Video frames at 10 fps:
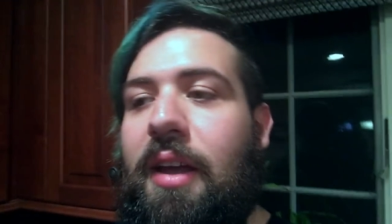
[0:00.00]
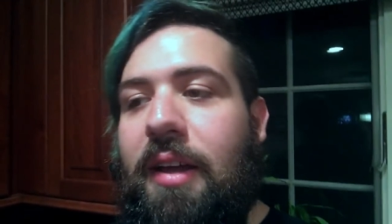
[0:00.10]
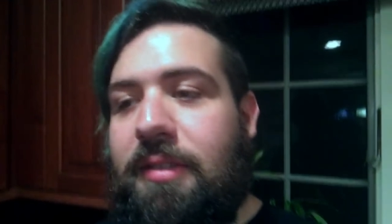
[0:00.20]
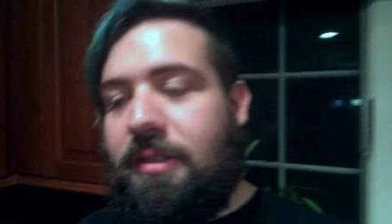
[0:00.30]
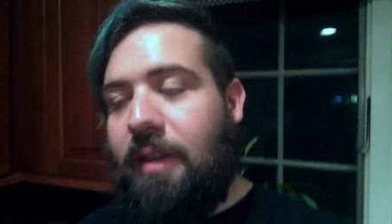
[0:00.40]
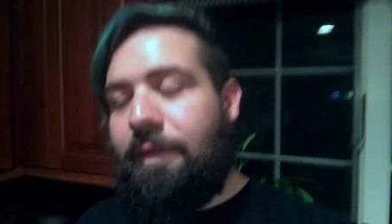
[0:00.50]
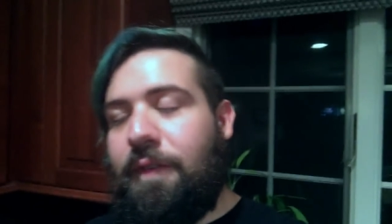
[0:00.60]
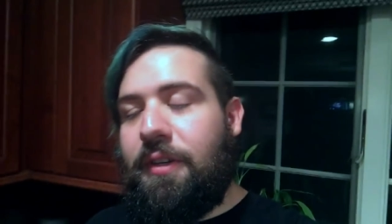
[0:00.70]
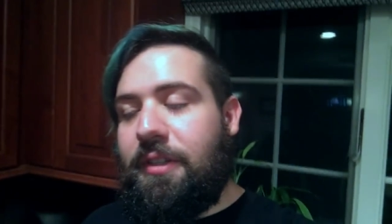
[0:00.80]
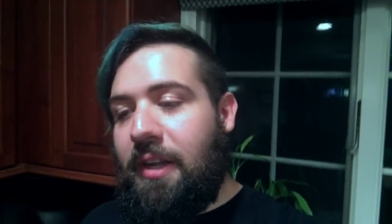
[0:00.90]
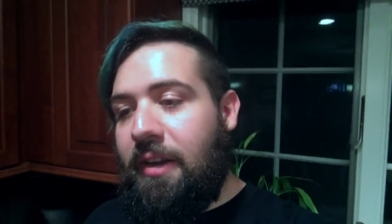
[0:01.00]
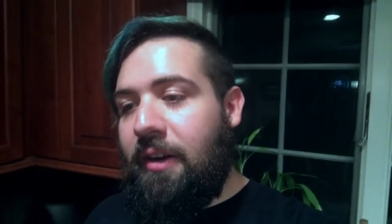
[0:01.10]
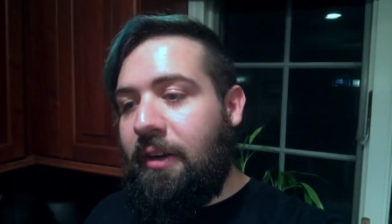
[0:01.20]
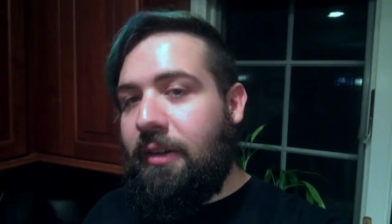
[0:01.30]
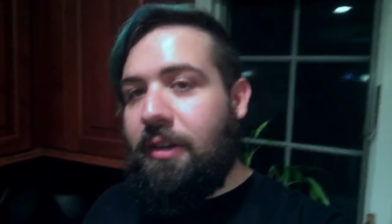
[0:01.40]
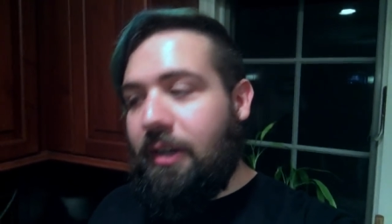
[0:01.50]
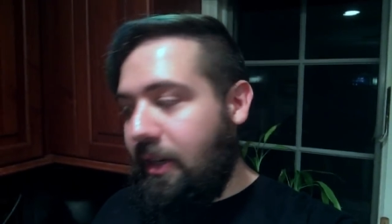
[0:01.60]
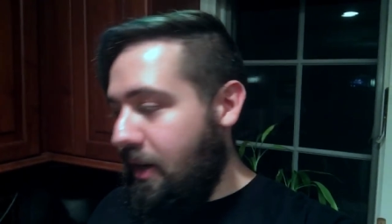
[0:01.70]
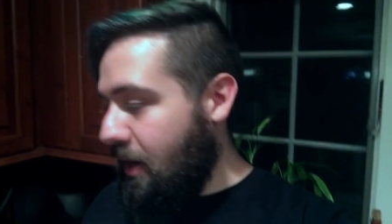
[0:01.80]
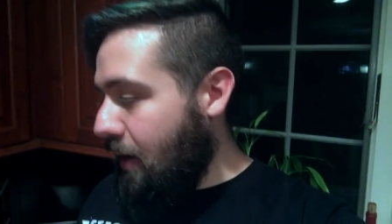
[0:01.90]
got stuff for dinner,
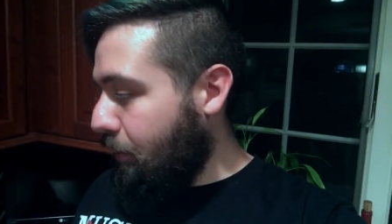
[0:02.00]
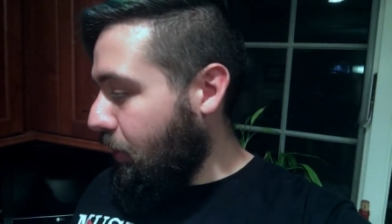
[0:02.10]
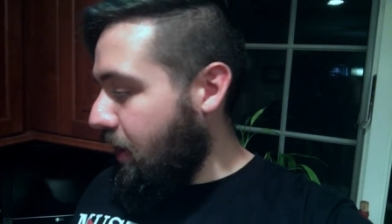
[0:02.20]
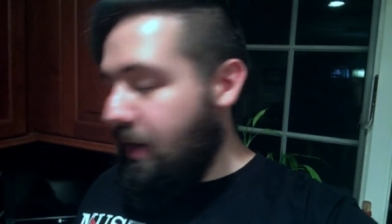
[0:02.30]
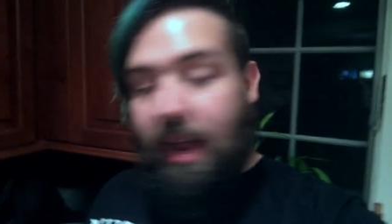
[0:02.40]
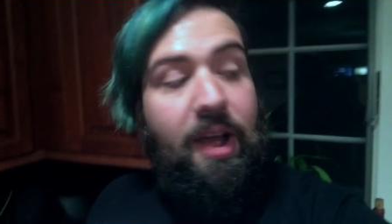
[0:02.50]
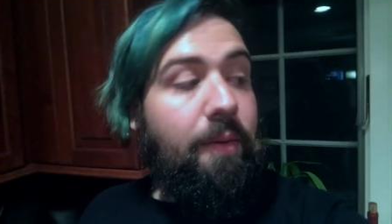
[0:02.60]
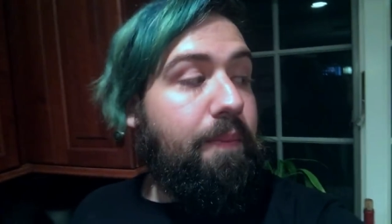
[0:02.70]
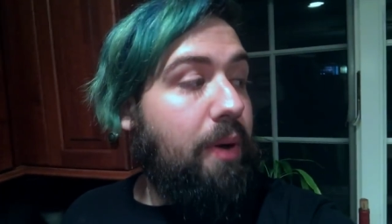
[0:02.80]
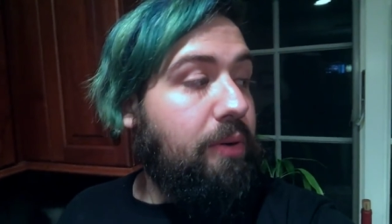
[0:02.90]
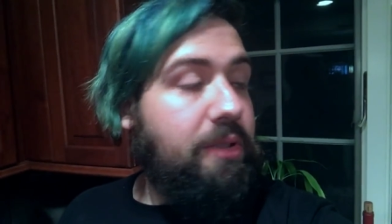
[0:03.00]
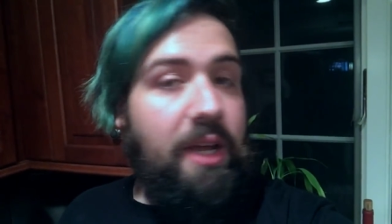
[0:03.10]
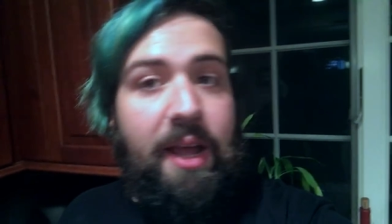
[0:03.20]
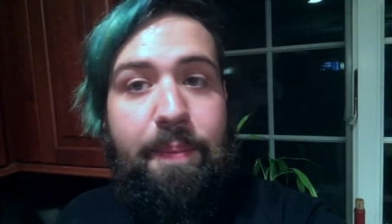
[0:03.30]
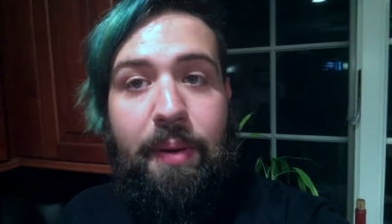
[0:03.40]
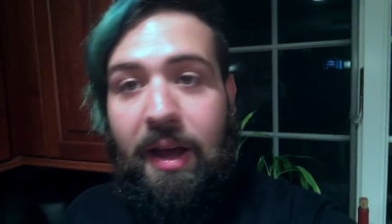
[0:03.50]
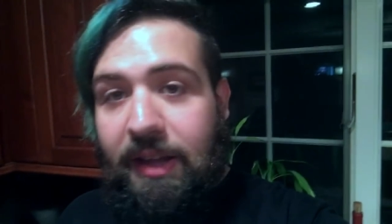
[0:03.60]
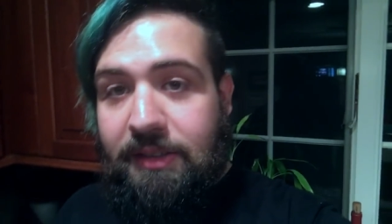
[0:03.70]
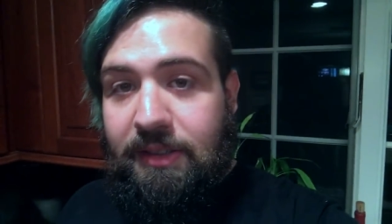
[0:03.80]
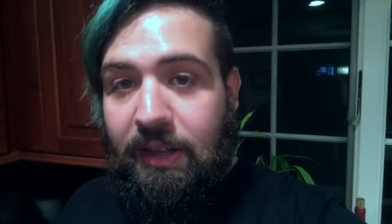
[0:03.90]
cooking it up right now. Bow tie
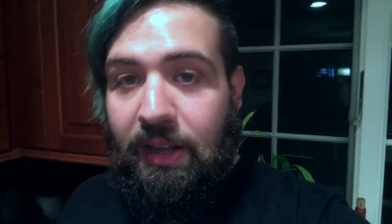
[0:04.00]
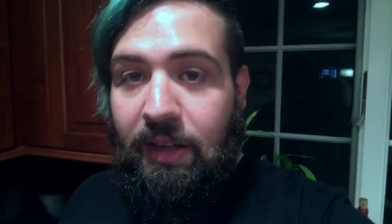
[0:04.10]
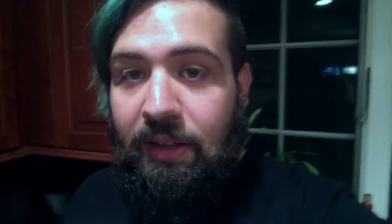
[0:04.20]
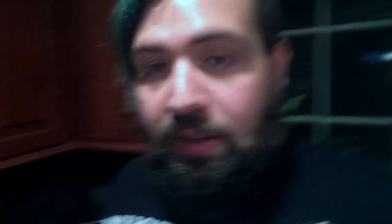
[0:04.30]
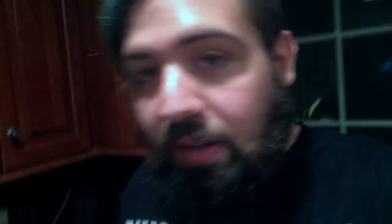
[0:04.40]
pasta,